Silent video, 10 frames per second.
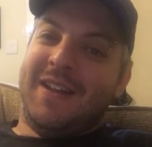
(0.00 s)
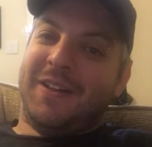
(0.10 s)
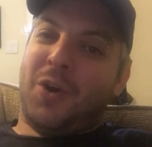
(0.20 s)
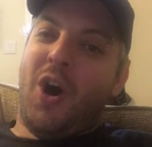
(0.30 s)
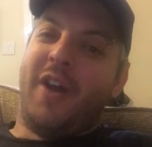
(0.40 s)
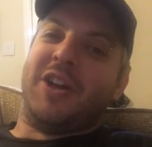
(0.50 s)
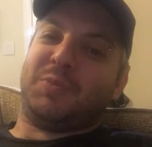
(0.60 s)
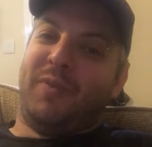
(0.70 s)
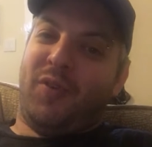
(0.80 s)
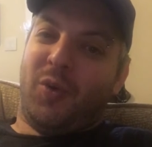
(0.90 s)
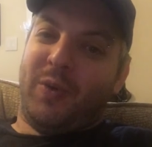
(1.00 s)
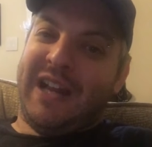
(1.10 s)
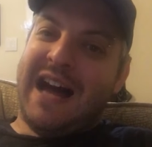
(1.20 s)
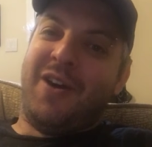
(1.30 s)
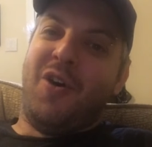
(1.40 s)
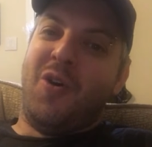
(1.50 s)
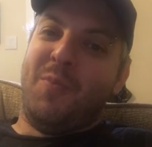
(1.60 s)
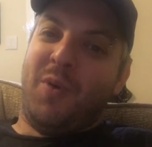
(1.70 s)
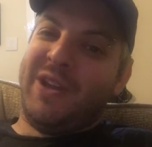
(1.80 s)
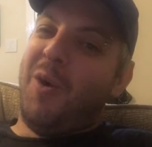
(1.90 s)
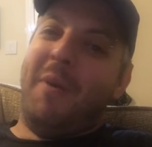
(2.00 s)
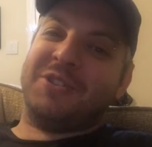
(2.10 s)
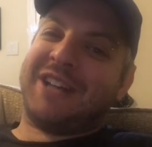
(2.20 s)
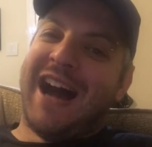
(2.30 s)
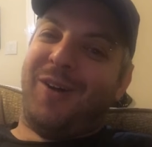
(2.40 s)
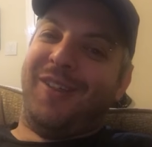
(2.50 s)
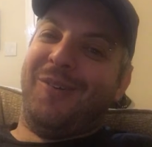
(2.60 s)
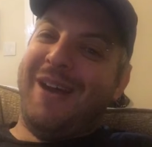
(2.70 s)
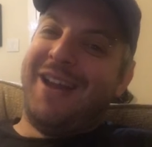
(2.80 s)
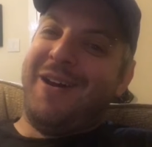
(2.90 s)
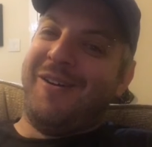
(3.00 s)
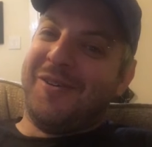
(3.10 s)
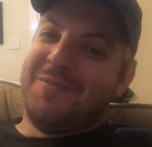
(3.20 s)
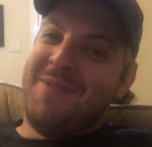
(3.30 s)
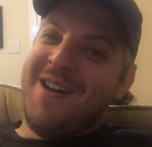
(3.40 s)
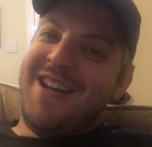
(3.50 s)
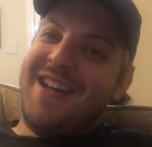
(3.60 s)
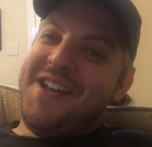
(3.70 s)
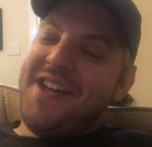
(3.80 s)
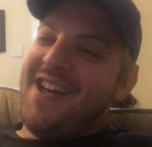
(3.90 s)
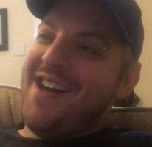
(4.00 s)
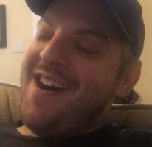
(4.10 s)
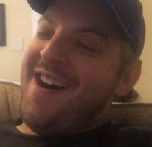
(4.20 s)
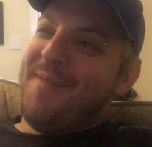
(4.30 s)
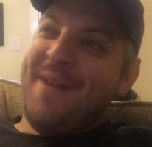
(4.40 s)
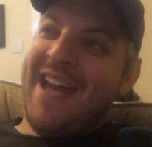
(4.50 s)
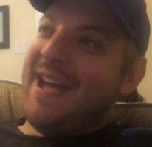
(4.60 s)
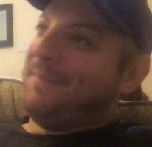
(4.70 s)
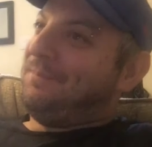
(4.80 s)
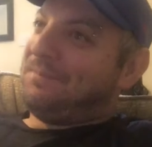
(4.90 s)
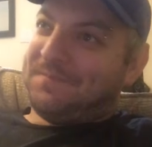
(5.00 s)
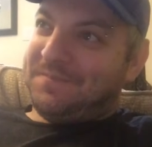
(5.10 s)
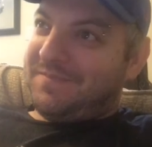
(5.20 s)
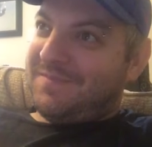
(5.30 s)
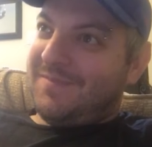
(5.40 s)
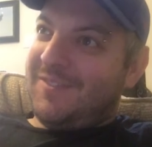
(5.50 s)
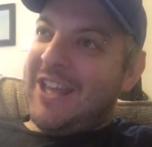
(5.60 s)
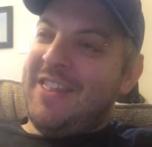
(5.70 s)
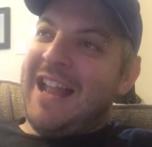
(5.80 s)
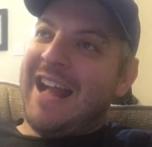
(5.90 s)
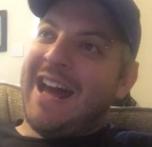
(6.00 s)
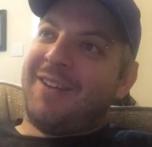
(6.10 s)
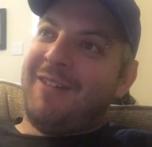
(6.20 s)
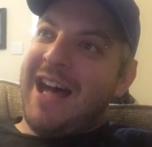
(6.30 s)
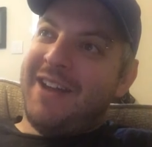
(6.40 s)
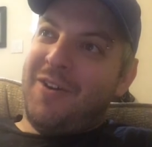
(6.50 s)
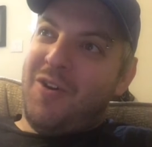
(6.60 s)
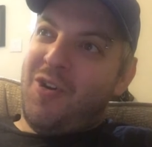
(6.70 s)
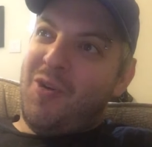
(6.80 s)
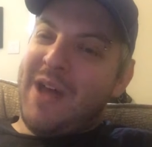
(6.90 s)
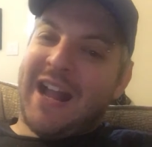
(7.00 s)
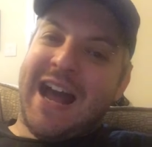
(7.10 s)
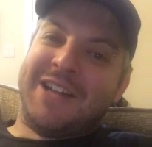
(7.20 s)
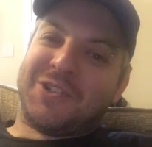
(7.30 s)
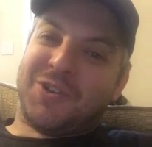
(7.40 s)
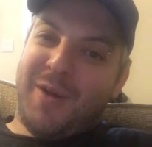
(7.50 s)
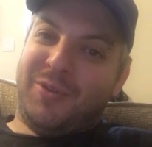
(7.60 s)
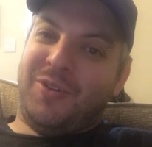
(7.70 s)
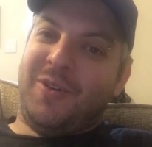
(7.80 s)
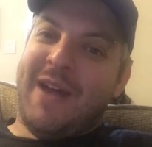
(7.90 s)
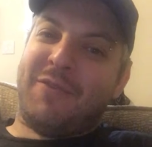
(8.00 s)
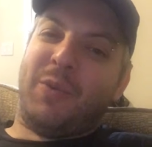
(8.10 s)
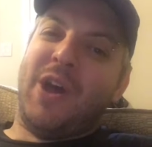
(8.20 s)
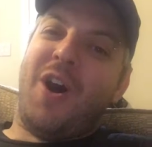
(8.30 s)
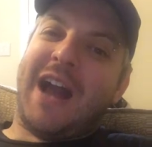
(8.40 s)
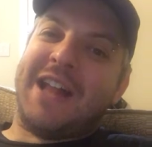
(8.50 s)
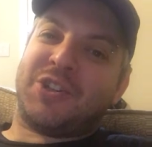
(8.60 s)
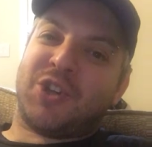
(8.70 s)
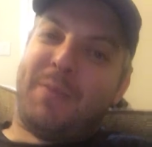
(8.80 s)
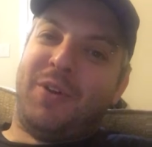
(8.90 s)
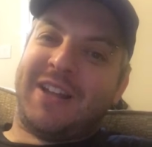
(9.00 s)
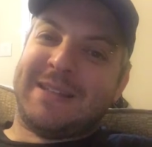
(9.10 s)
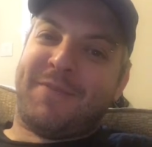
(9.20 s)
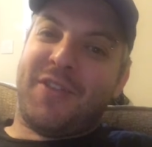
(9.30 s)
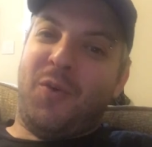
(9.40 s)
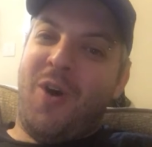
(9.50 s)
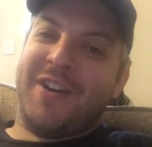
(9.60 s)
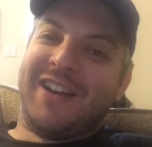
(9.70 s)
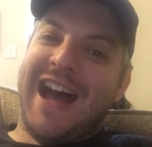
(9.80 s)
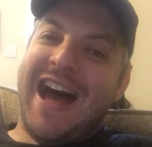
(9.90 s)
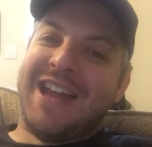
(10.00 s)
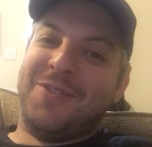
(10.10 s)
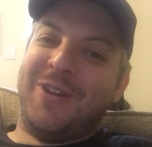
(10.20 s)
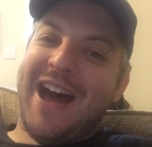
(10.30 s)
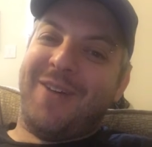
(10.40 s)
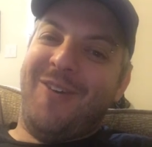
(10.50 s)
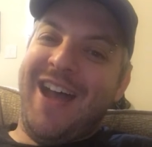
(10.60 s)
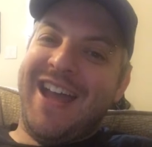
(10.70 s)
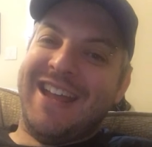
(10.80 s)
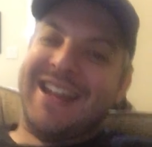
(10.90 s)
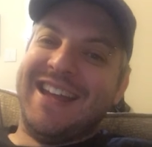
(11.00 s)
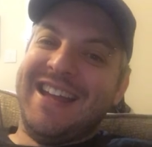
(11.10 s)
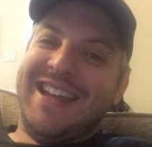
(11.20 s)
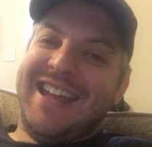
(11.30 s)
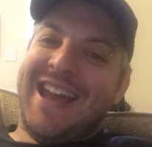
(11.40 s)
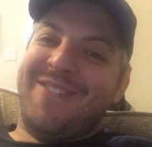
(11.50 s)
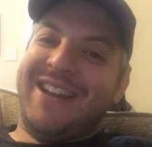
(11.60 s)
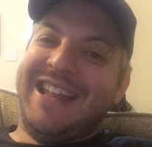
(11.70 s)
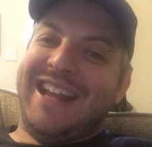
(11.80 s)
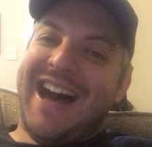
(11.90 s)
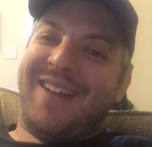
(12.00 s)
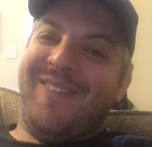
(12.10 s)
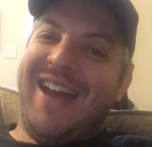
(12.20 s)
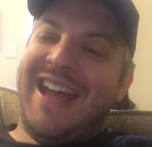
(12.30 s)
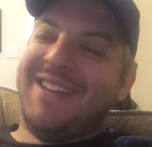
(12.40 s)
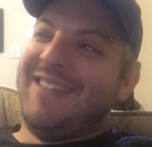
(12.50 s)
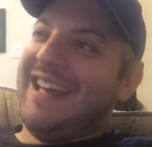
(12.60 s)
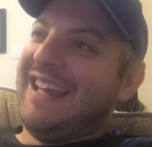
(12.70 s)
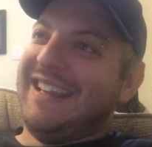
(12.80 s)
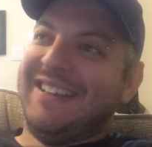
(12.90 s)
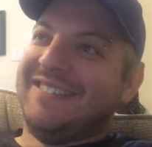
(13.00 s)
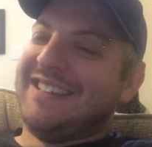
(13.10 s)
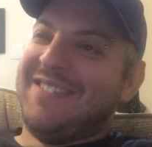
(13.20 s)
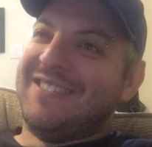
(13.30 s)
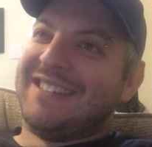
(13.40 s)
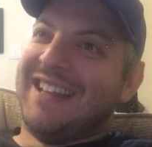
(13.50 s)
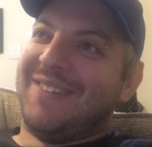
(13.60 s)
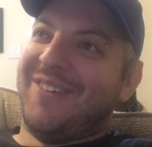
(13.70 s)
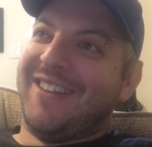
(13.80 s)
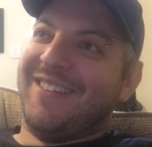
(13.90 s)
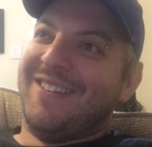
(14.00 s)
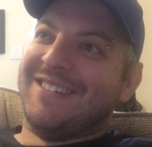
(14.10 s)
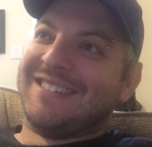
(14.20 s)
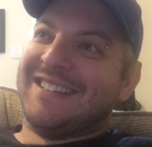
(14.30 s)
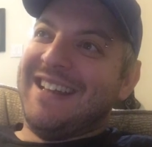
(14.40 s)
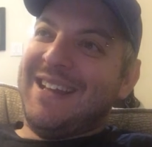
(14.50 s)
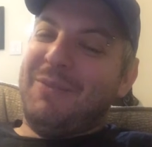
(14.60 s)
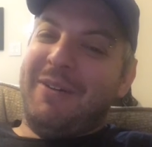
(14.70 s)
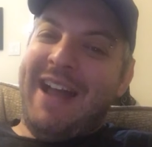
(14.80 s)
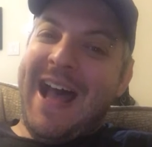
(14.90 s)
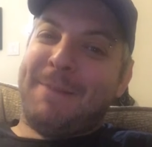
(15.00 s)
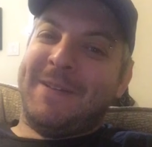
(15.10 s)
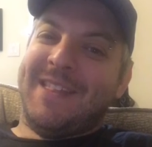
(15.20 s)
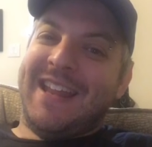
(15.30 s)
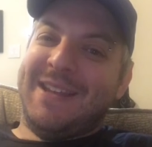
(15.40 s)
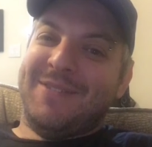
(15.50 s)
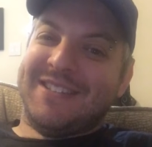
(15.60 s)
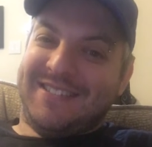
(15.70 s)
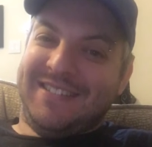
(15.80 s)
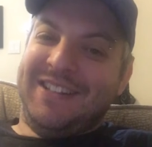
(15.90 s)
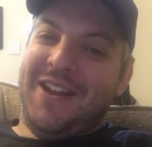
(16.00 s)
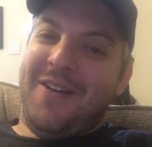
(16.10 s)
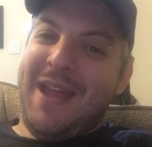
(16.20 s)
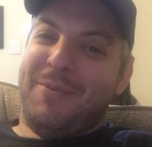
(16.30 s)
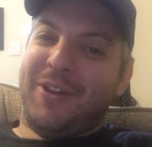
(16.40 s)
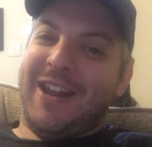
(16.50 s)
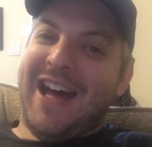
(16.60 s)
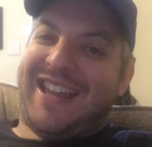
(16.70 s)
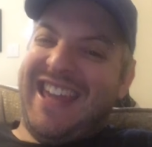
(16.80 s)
caught us before we got home, but we almost got all the way home. Oh man. And then I got a ride home. I got in trouble. Every, we all got in trouble except for the one guy who got away. And when he got away, man, it, it was like one of those we were happy that he was, you know, able to not